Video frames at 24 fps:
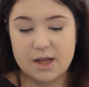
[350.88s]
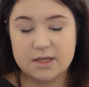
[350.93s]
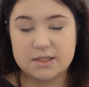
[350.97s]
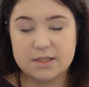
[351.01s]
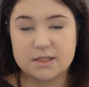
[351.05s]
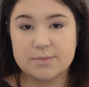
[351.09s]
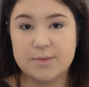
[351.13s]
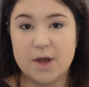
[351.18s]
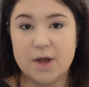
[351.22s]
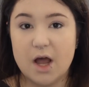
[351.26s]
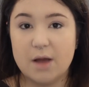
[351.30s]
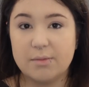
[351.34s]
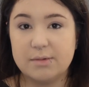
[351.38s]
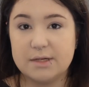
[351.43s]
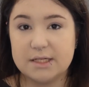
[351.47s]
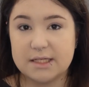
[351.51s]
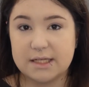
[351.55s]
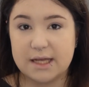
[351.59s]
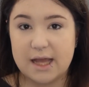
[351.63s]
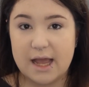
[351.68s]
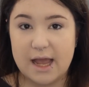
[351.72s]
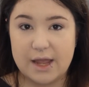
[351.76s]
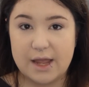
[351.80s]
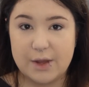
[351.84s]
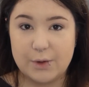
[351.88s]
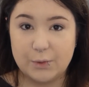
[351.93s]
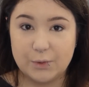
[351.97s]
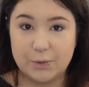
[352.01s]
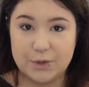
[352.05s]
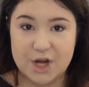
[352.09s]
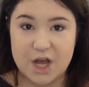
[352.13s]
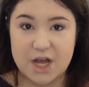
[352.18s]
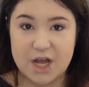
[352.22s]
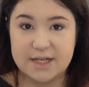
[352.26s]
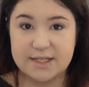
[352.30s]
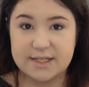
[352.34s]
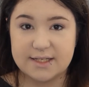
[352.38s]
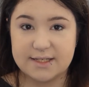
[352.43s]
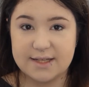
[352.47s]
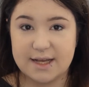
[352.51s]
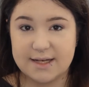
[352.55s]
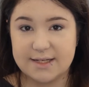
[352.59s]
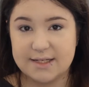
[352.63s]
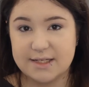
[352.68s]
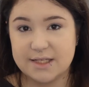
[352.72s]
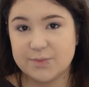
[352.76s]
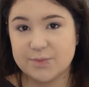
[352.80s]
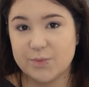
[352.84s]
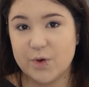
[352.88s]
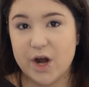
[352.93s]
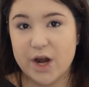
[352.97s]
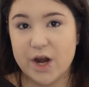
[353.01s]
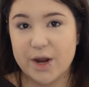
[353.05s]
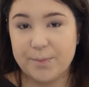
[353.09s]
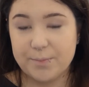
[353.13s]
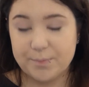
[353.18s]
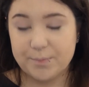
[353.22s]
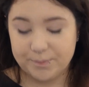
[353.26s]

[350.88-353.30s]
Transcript: some Urban Decay All Nighter setting spray.